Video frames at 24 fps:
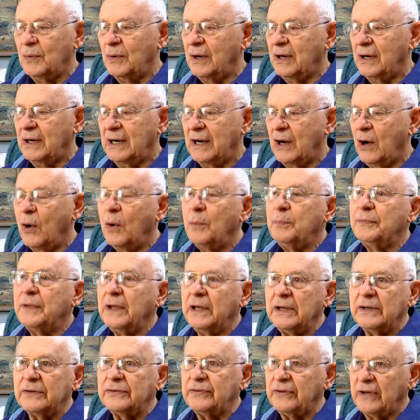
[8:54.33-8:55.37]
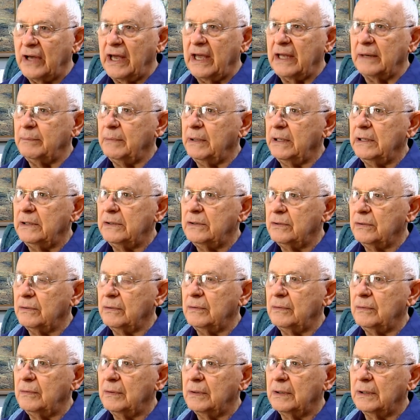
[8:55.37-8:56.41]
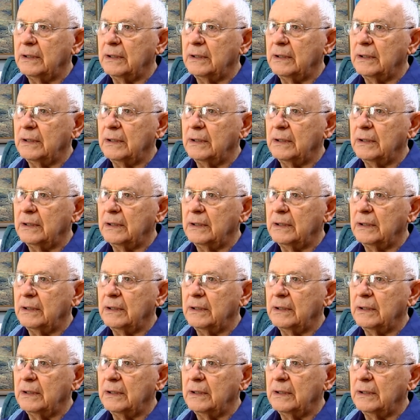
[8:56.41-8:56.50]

I hope they assign me to